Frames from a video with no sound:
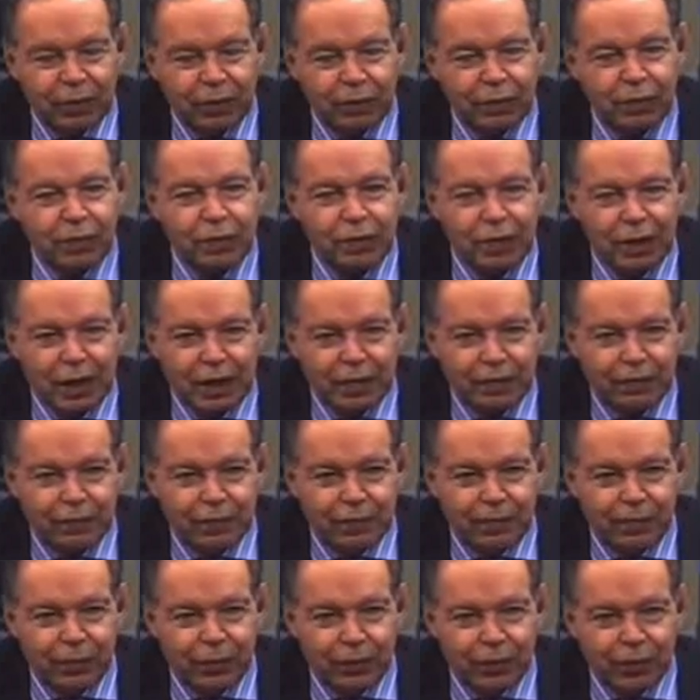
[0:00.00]
a new type of
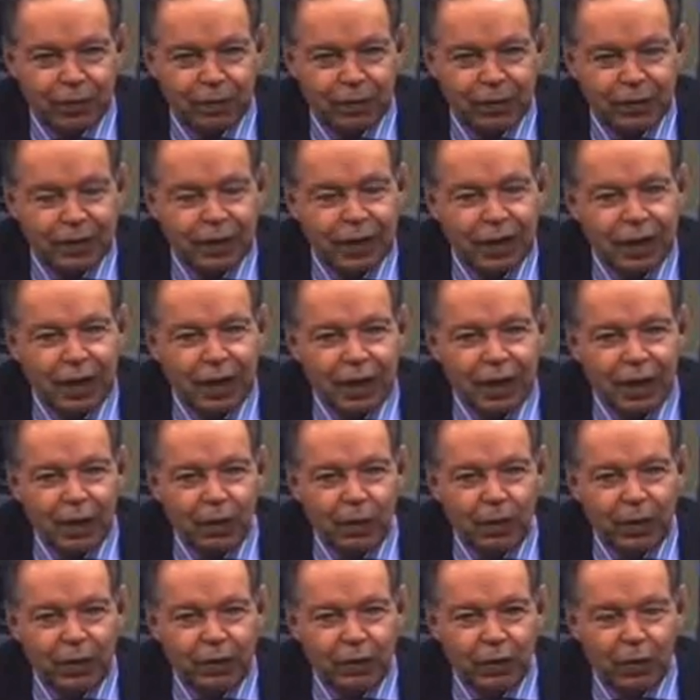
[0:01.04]
employment,
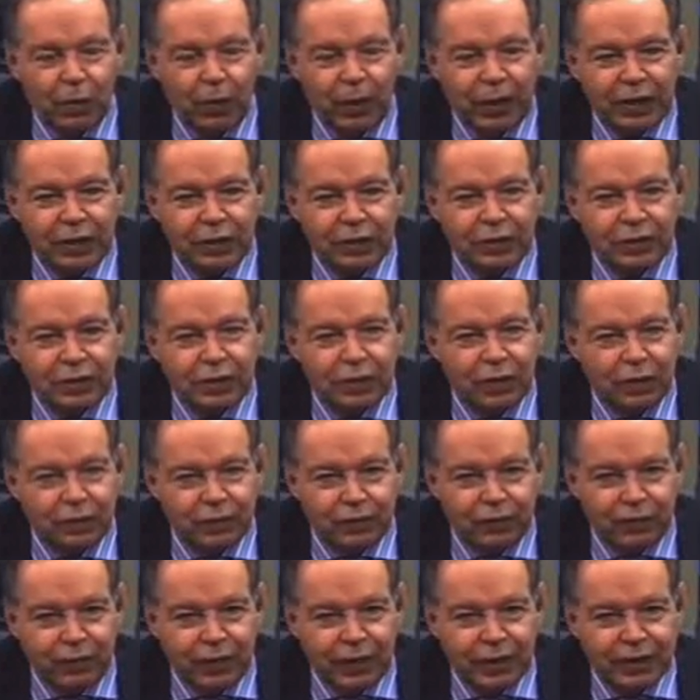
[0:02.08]
where your wage is not
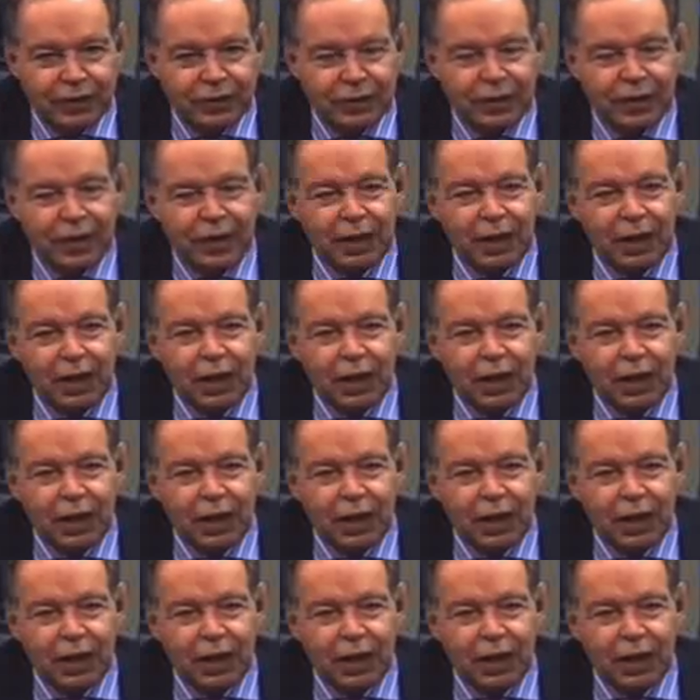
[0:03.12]
fixed.